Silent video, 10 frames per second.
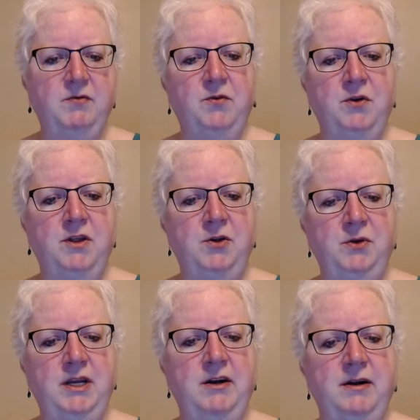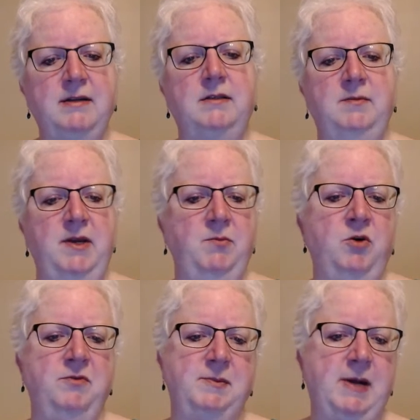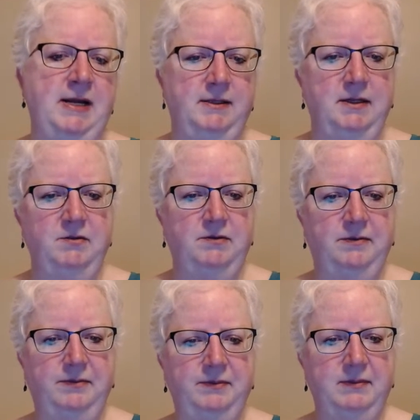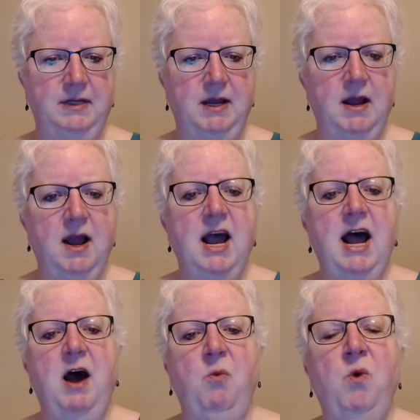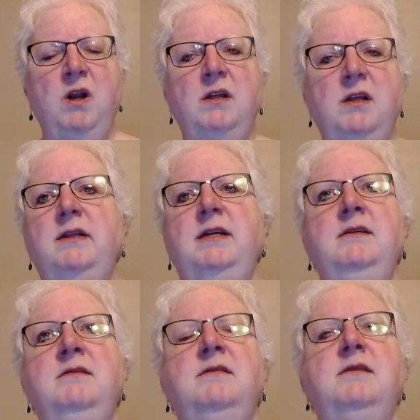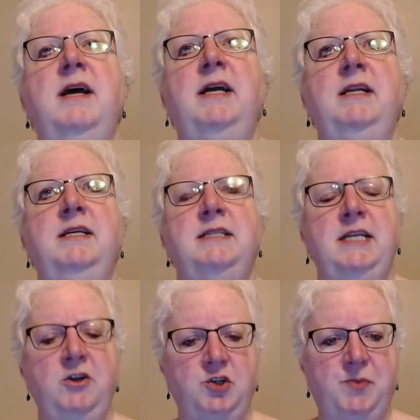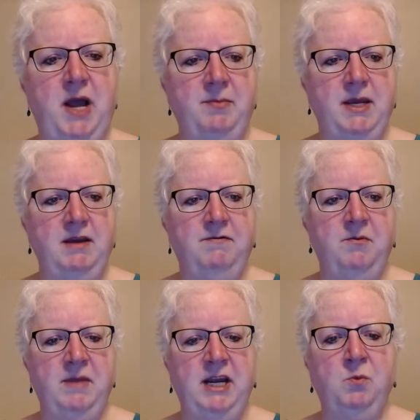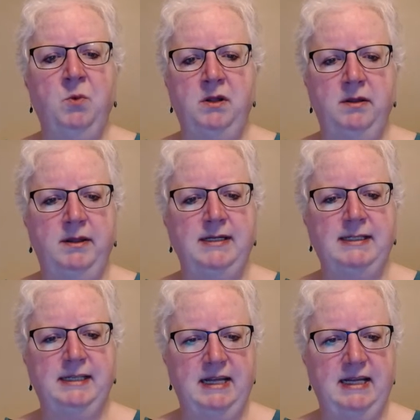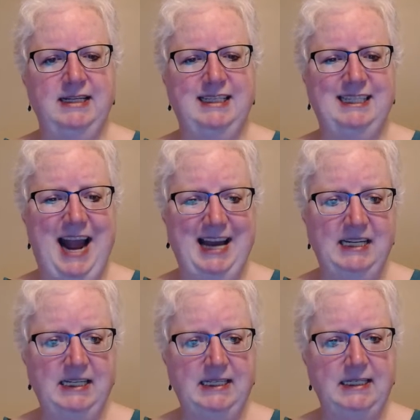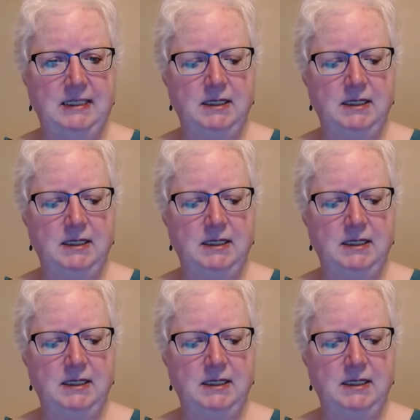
for the new year, is to be more responsive. One of the things that is a huge pet peeve for me, and one of the things that I think is saddest,